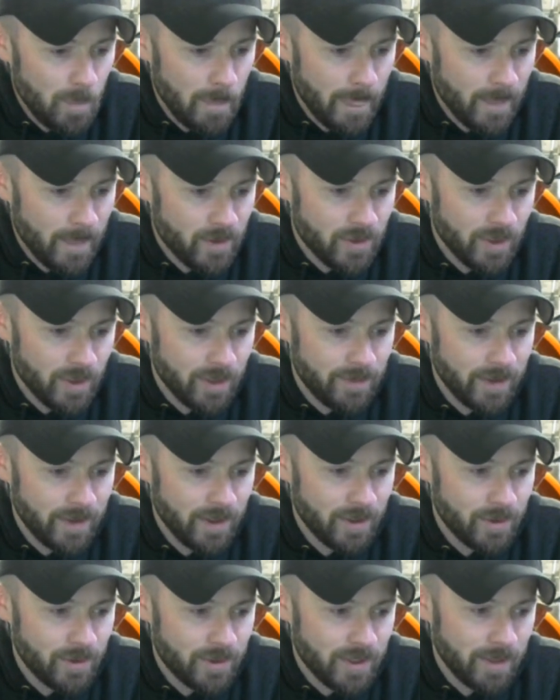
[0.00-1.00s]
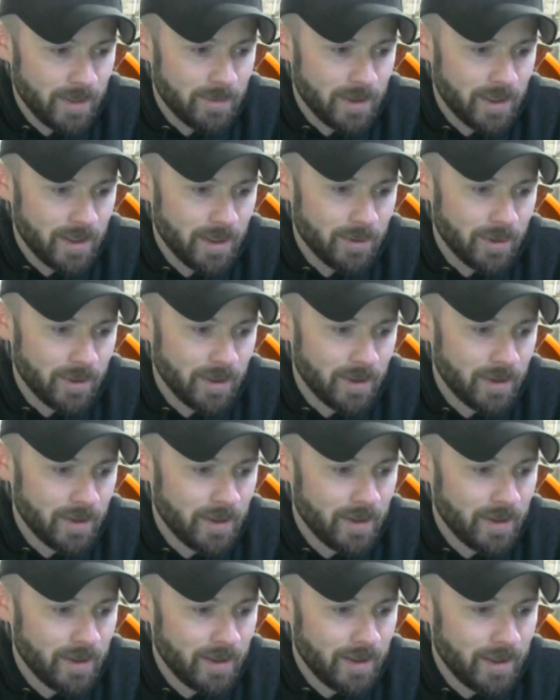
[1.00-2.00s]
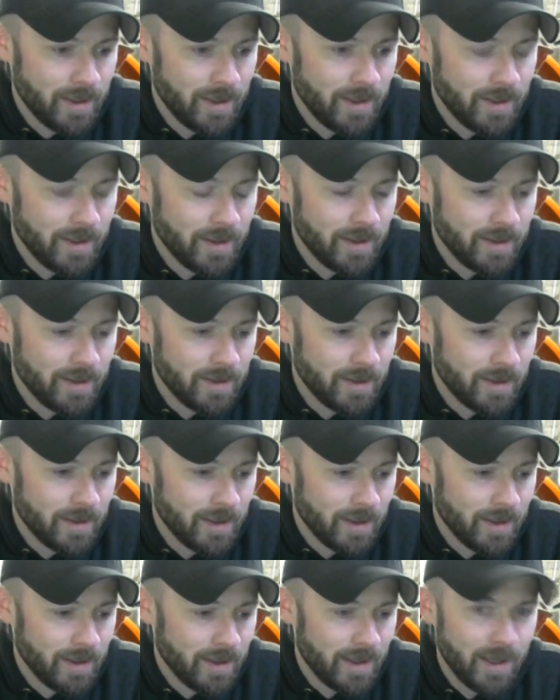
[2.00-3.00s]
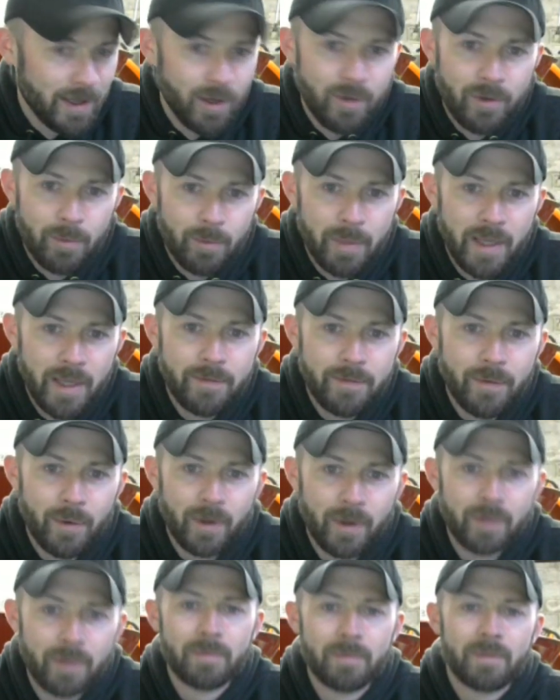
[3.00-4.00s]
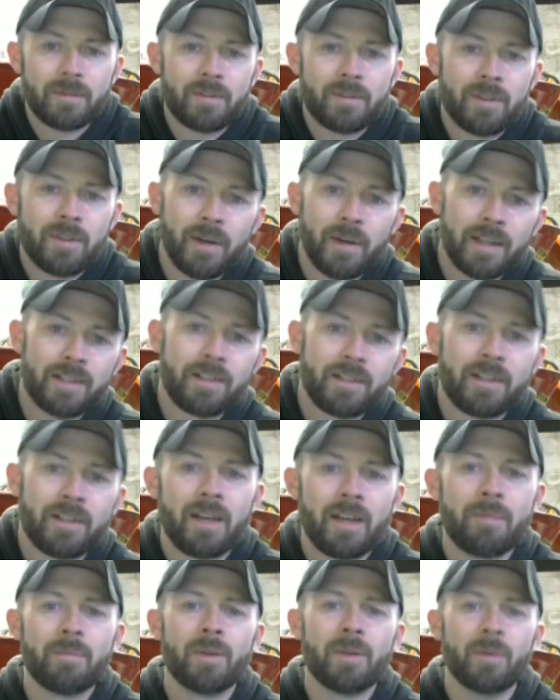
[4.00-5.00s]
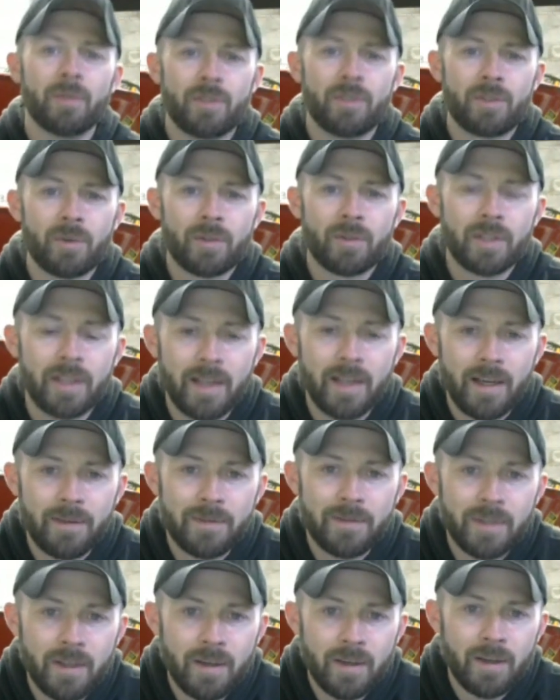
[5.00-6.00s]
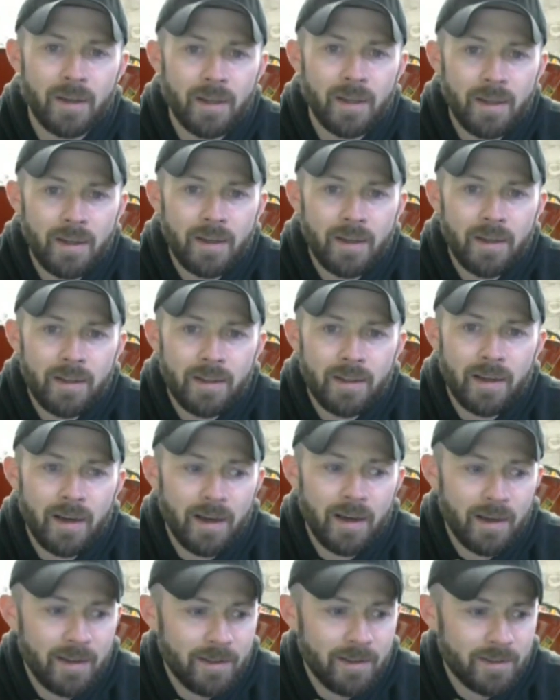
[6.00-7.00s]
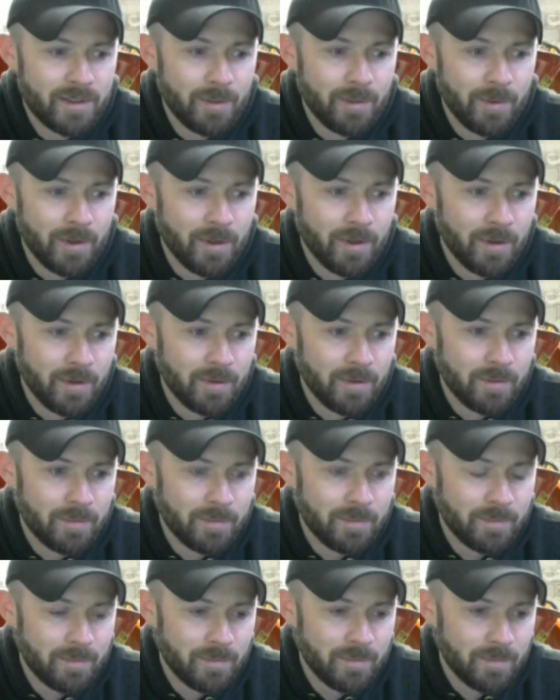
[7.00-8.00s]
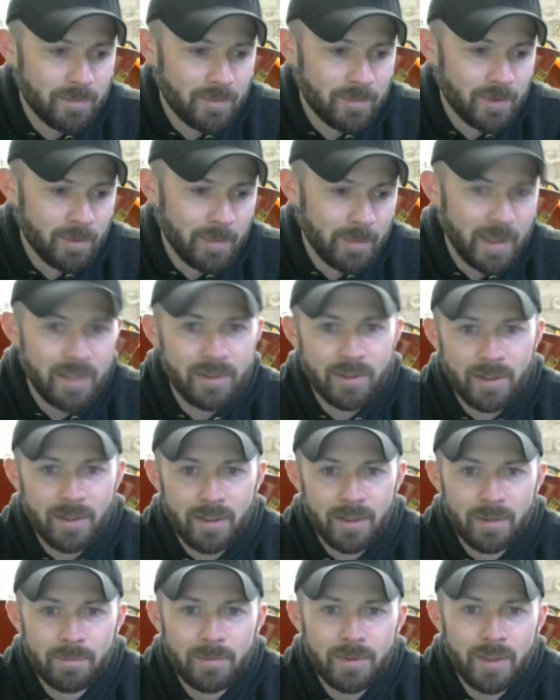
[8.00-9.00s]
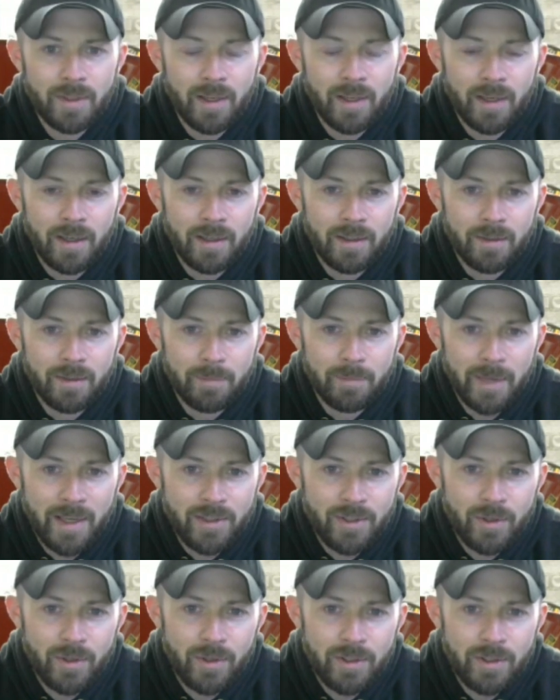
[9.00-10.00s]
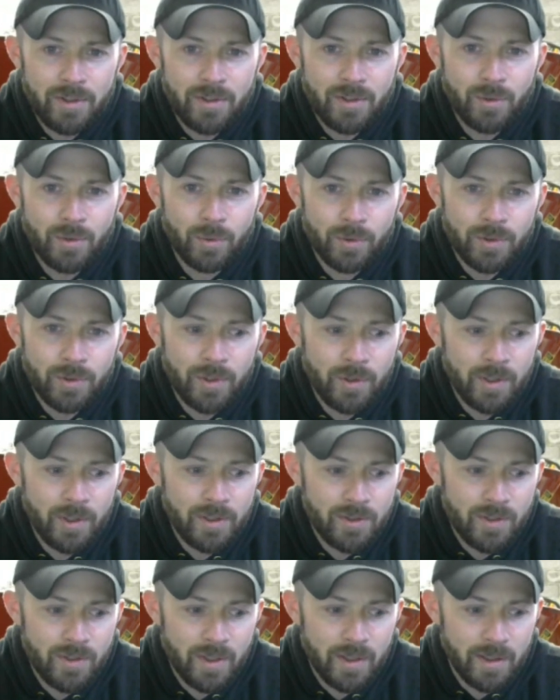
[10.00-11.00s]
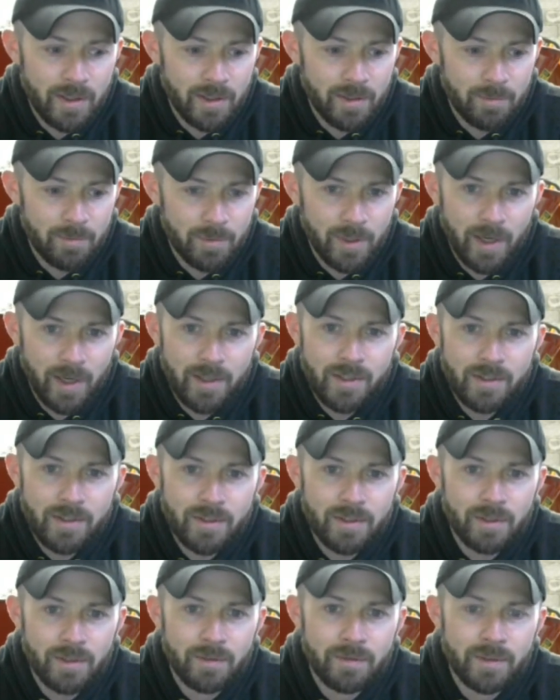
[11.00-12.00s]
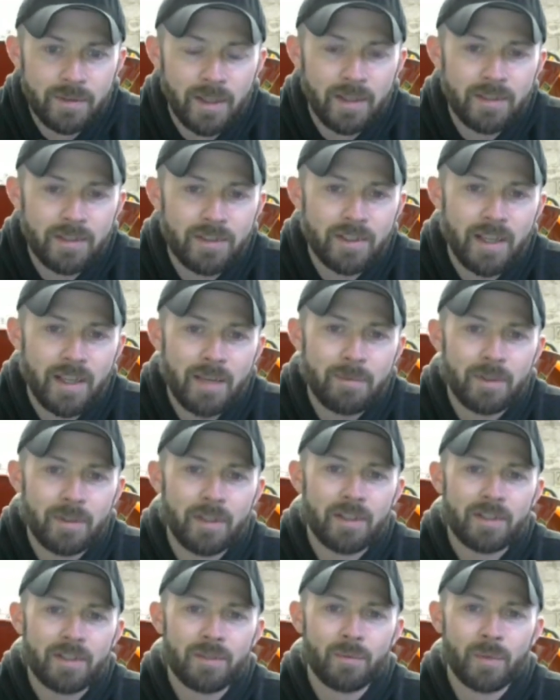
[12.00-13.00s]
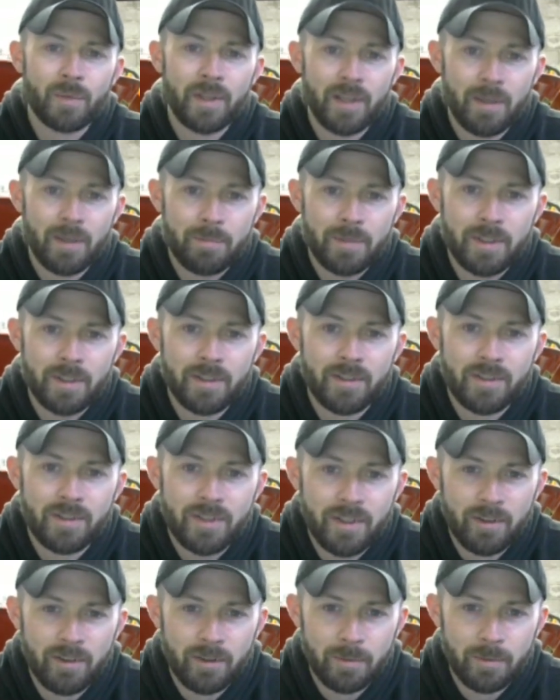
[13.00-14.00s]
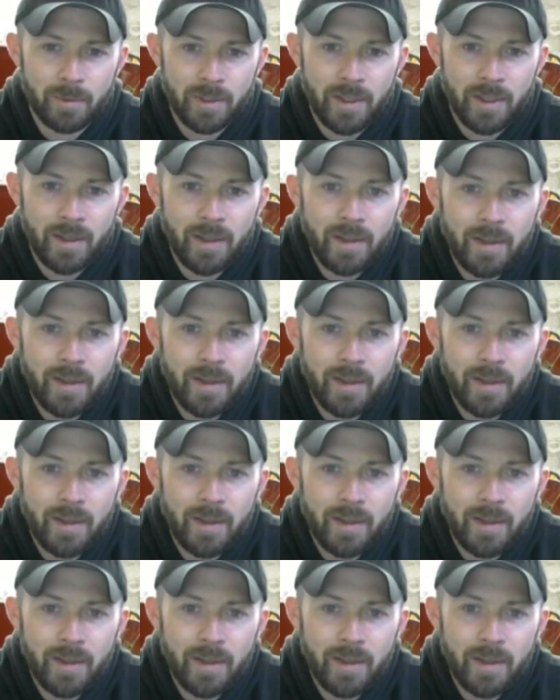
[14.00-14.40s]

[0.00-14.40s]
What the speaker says: so I figured it was time to get one. And I overpaid for it. So at the time, it was shortly after some of the major mass shootings, school shootings, and prices of guns and ammunition went up considerably,